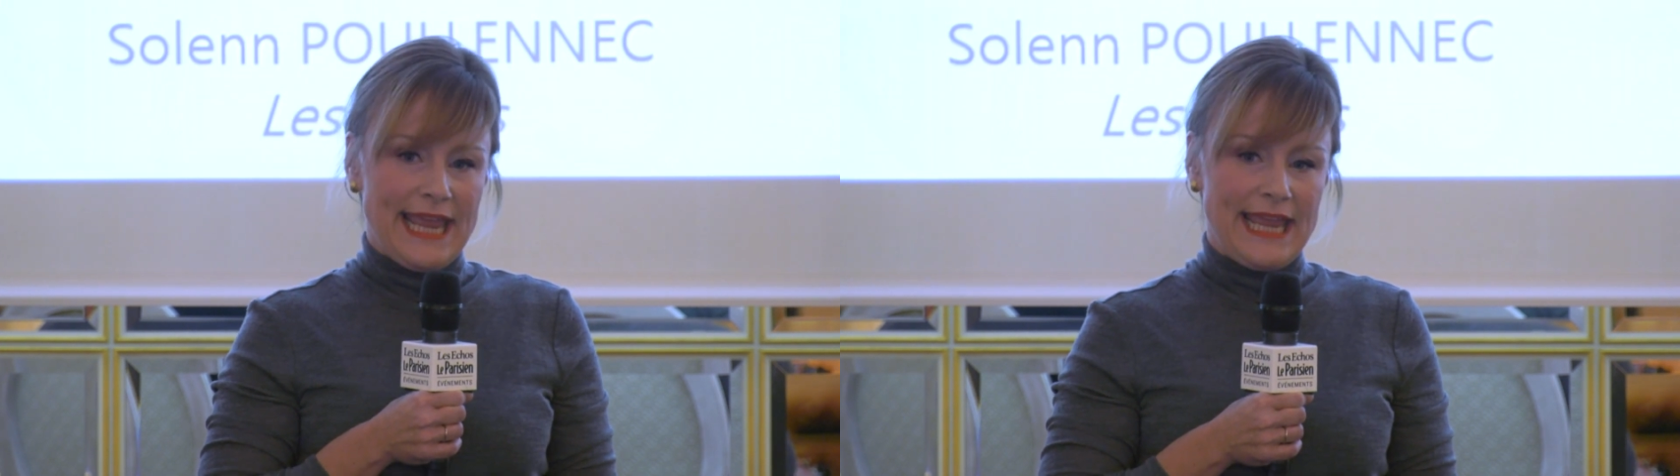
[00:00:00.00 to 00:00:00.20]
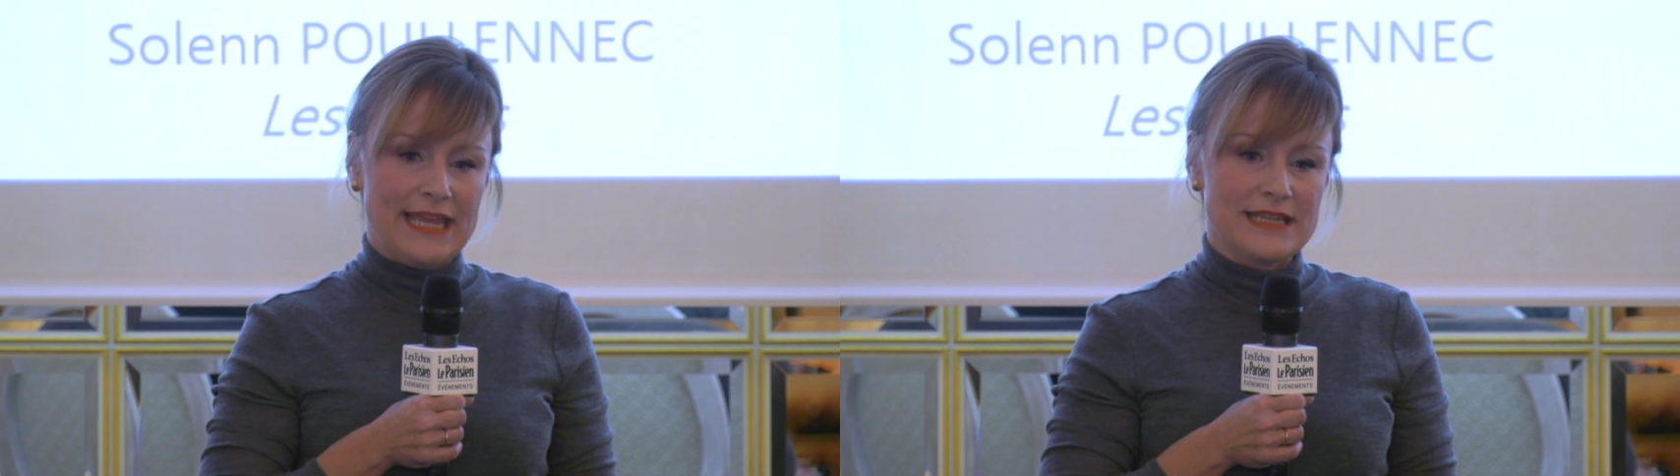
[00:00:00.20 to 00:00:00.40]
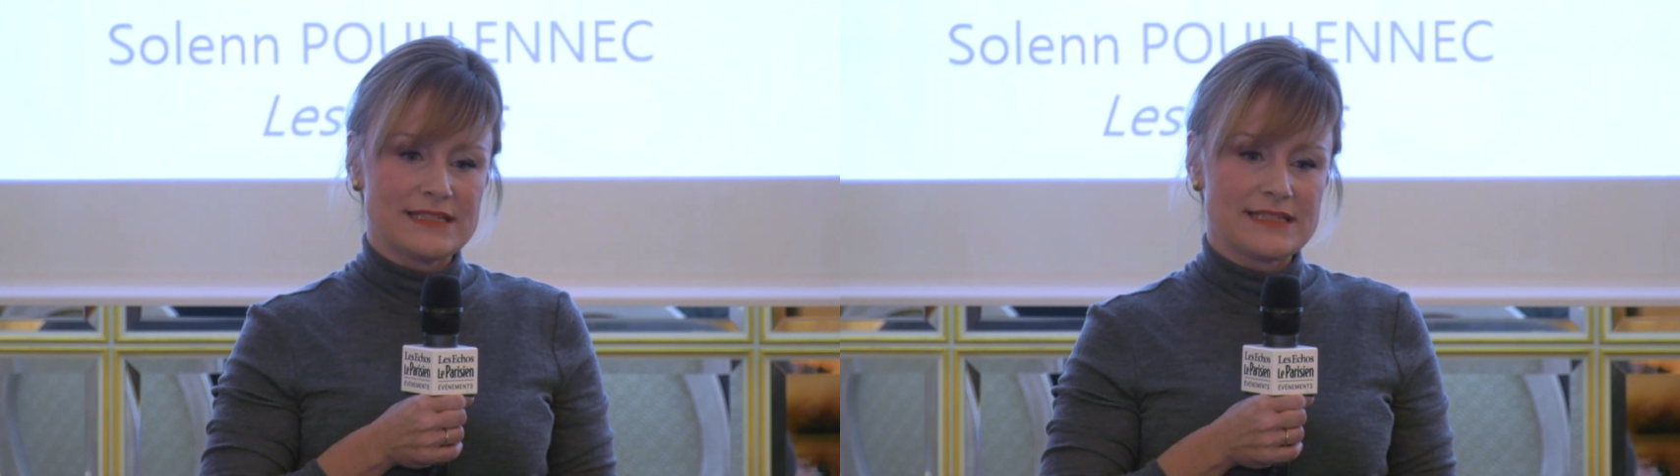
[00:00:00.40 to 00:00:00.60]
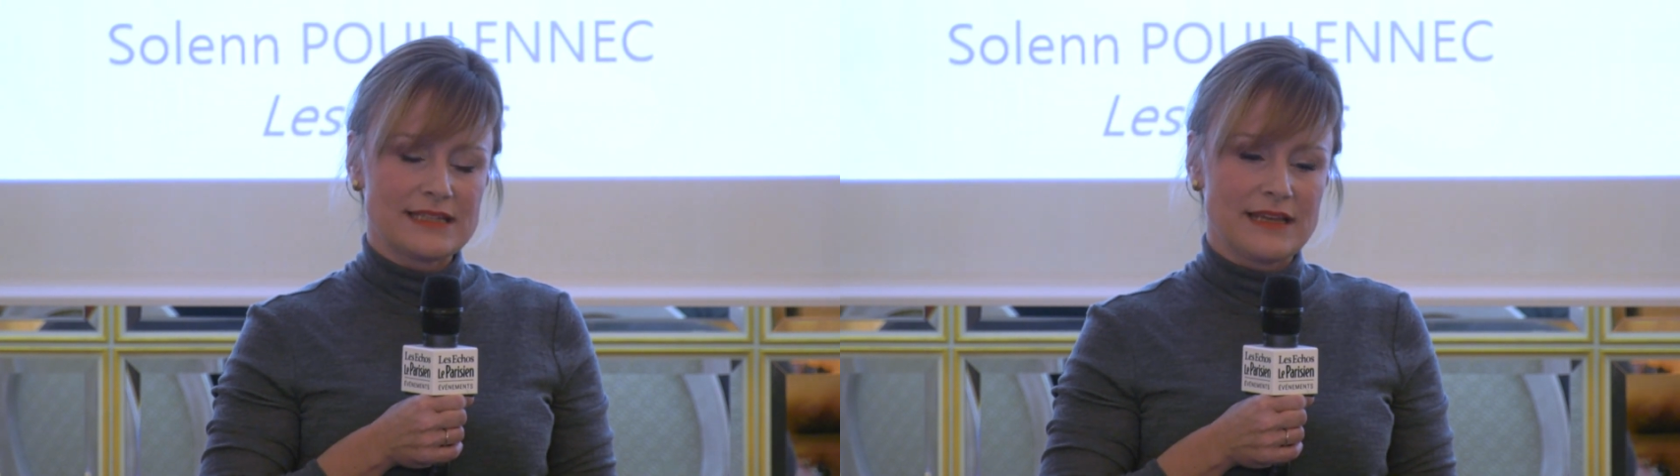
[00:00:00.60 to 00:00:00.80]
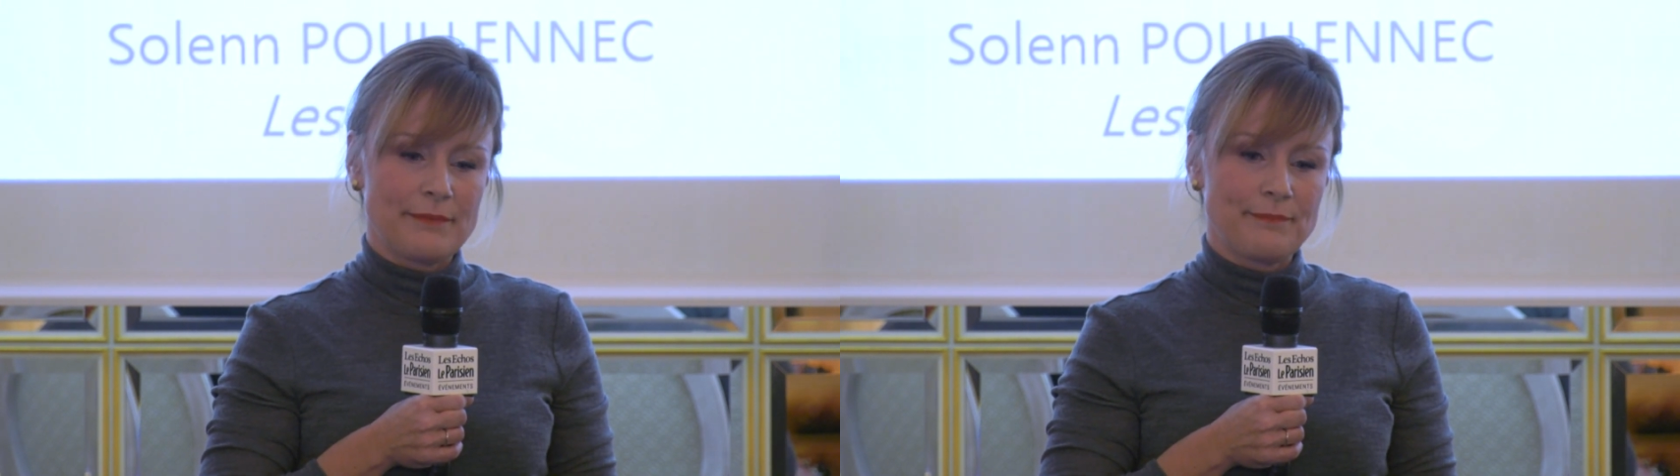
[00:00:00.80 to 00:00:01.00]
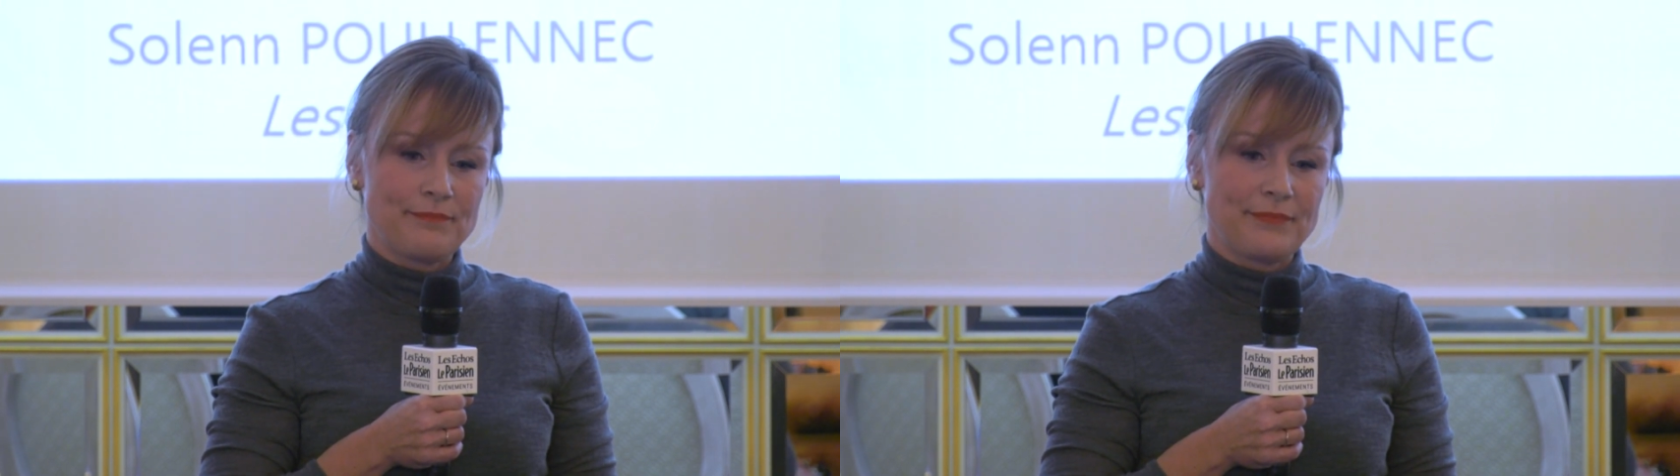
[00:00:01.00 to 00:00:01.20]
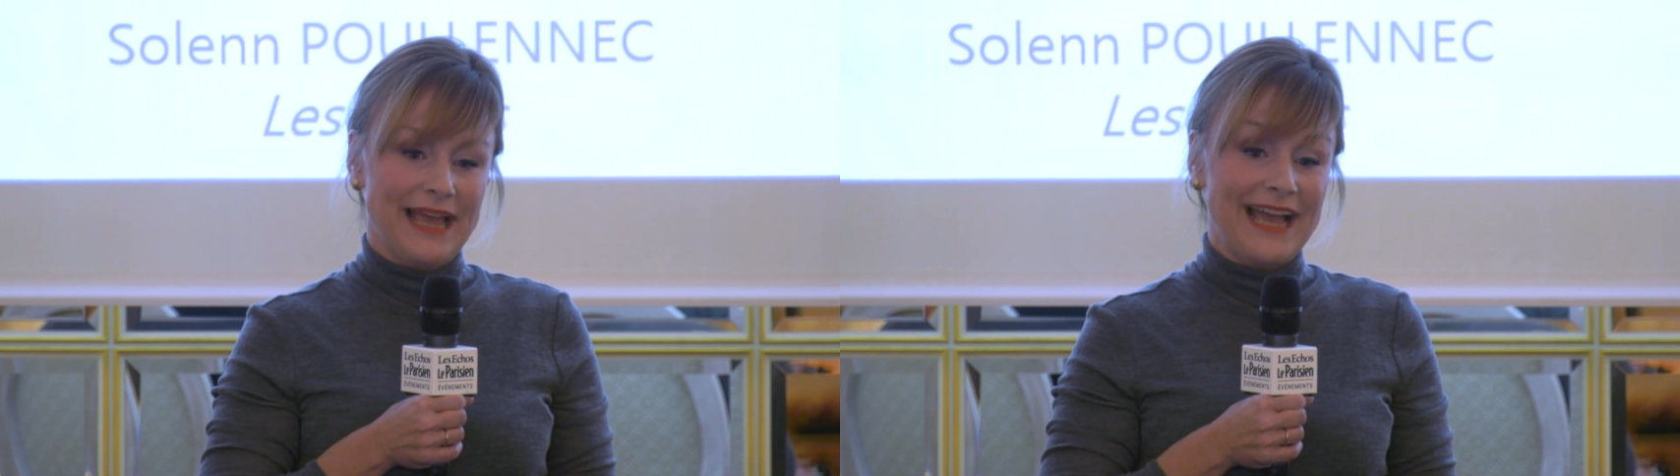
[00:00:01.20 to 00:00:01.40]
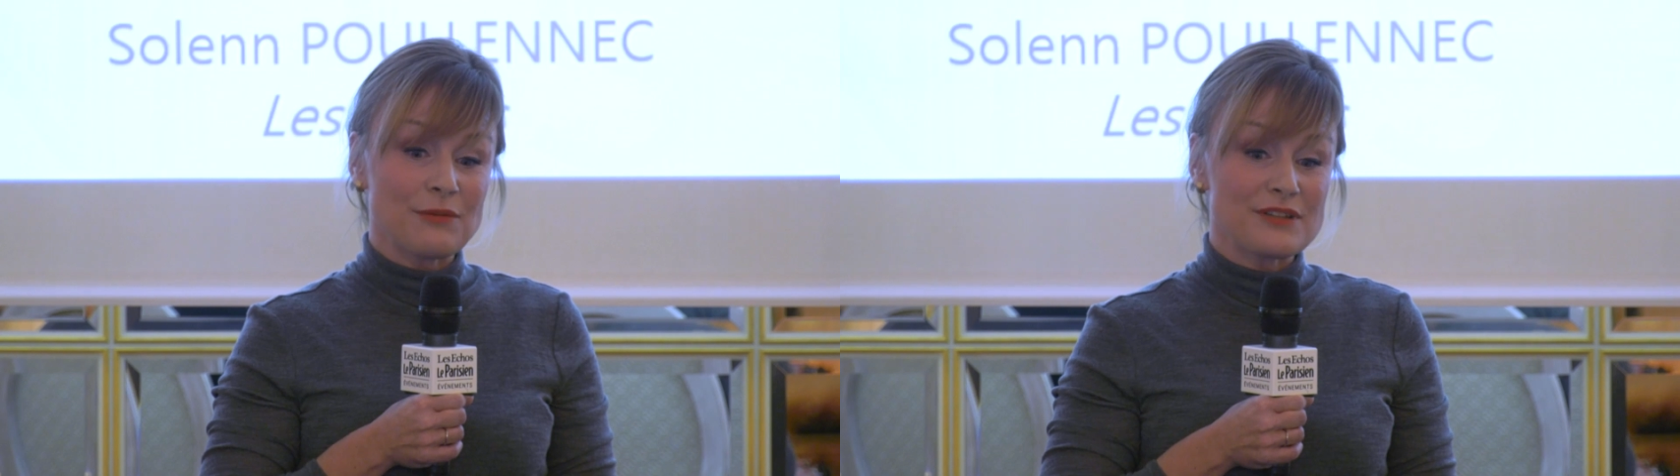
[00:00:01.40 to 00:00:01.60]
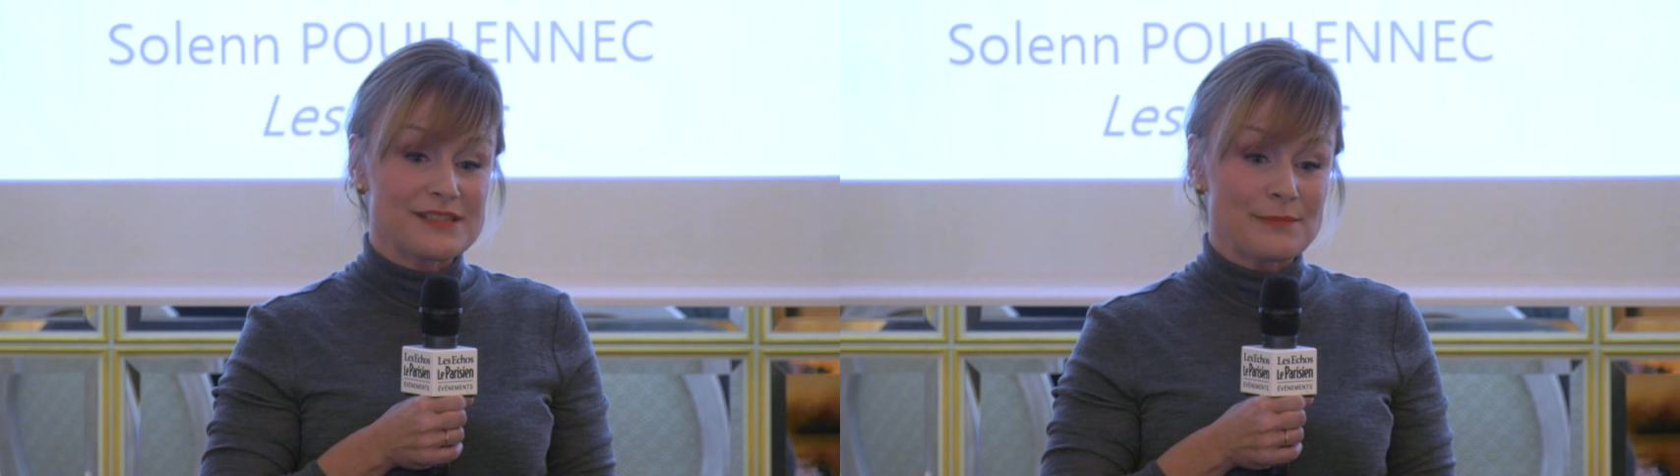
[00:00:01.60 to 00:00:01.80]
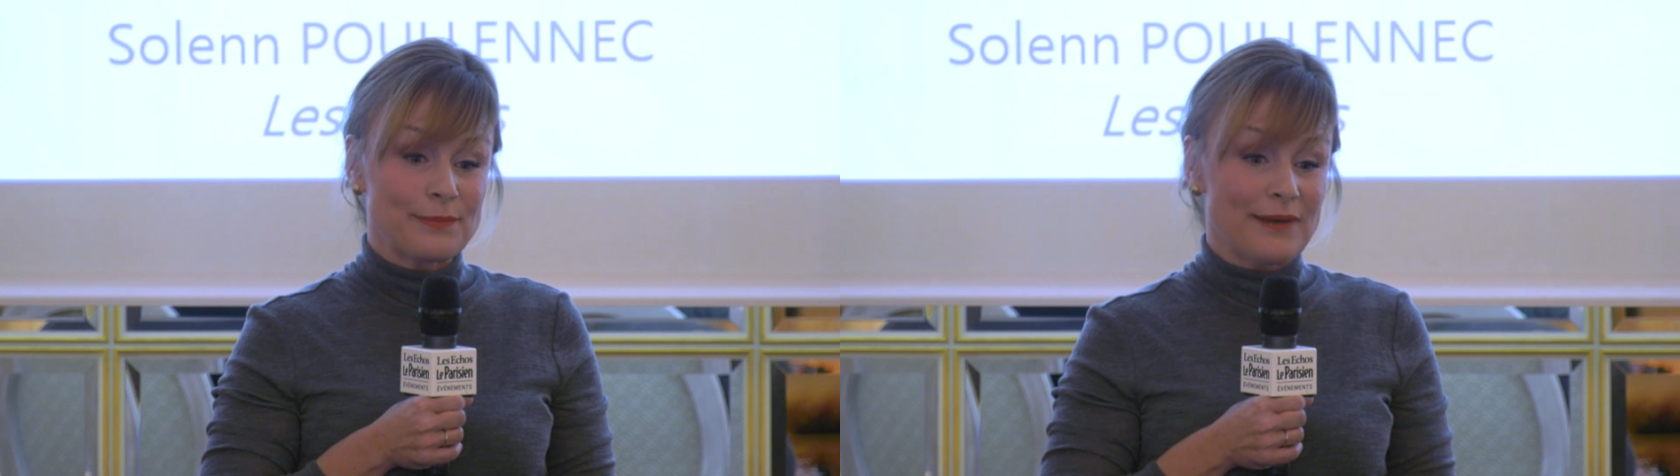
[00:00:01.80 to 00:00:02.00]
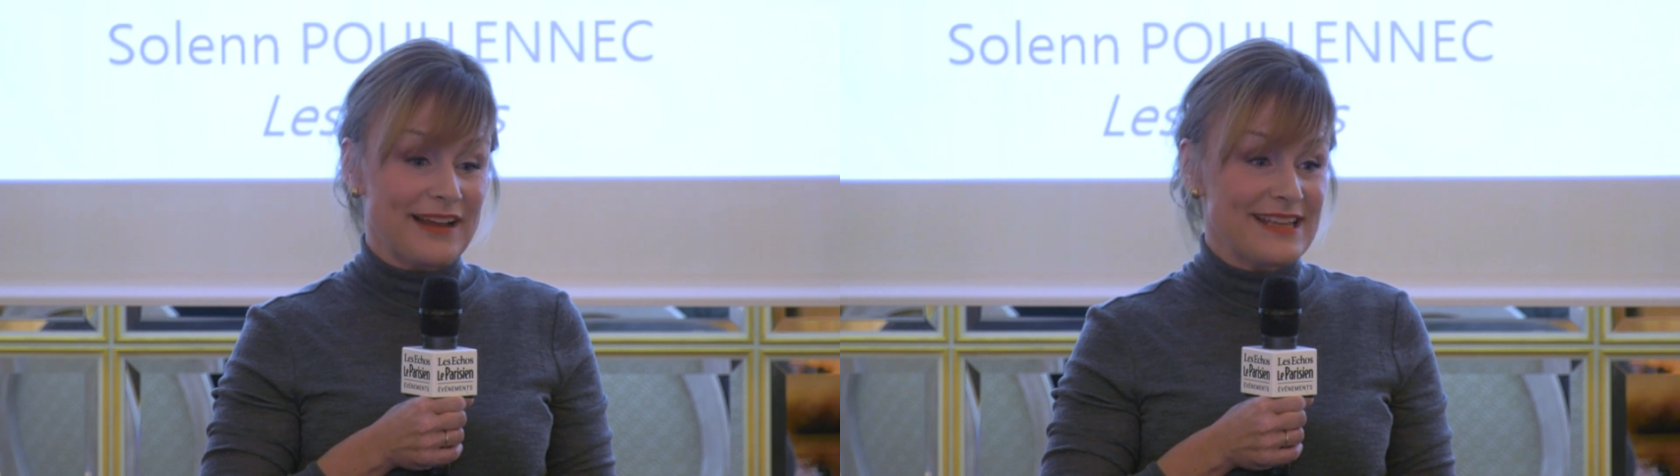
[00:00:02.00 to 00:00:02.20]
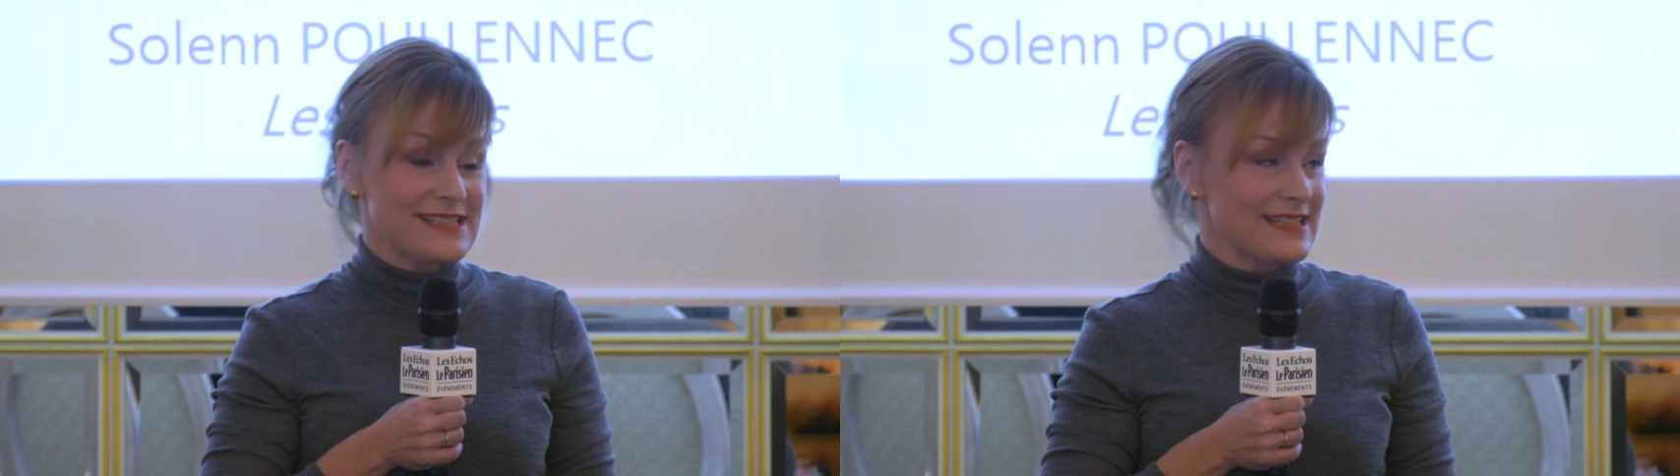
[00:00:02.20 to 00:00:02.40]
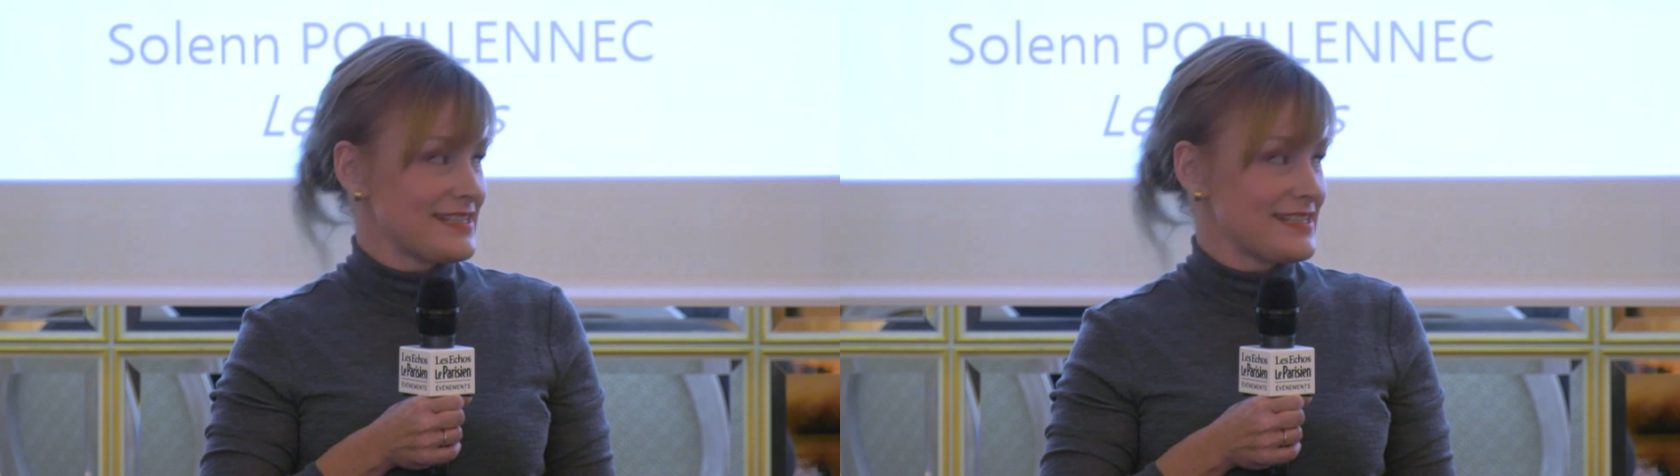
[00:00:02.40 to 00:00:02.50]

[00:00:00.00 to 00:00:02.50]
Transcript: And I was surprised,